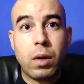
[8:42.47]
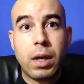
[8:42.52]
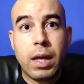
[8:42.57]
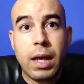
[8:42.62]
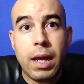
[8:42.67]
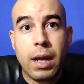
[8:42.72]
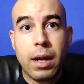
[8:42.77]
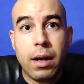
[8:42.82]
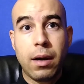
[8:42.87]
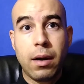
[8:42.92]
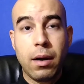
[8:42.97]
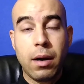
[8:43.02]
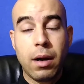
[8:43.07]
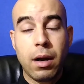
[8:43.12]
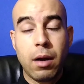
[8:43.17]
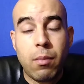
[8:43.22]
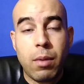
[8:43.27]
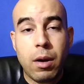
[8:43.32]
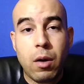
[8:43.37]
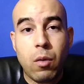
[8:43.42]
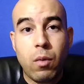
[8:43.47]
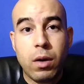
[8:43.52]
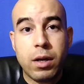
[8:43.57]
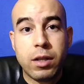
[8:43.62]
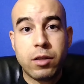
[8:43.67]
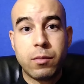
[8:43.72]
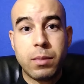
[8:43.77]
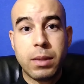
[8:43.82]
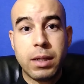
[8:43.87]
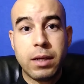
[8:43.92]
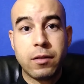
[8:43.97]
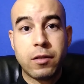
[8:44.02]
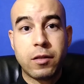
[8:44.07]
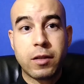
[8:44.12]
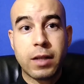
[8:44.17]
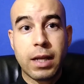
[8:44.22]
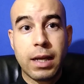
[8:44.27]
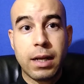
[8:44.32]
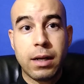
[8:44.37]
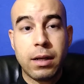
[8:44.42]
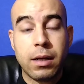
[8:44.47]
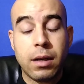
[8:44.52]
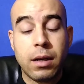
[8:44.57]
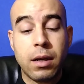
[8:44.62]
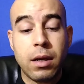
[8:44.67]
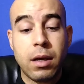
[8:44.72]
care about what is being said.